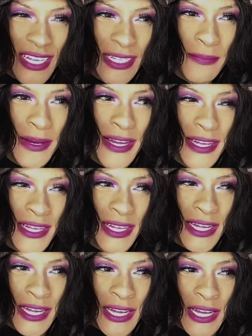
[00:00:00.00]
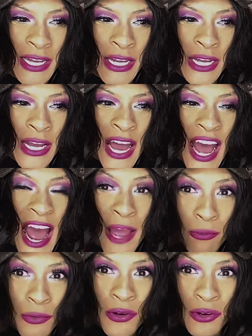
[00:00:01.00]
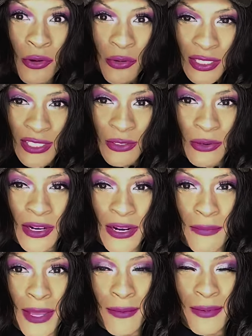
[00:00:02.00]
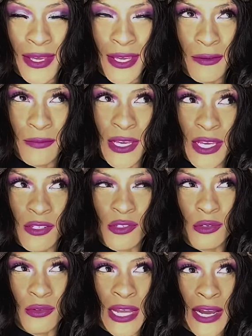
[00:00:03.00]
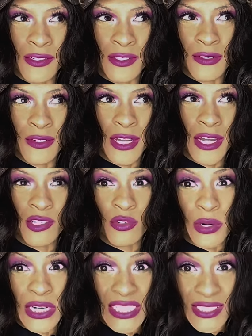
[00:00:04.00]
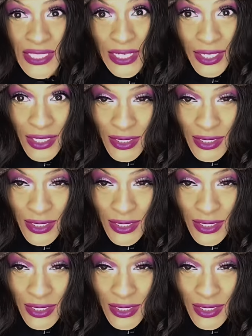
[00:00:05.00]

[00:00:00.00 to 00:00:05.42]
But I will go on tour maybe in 2026.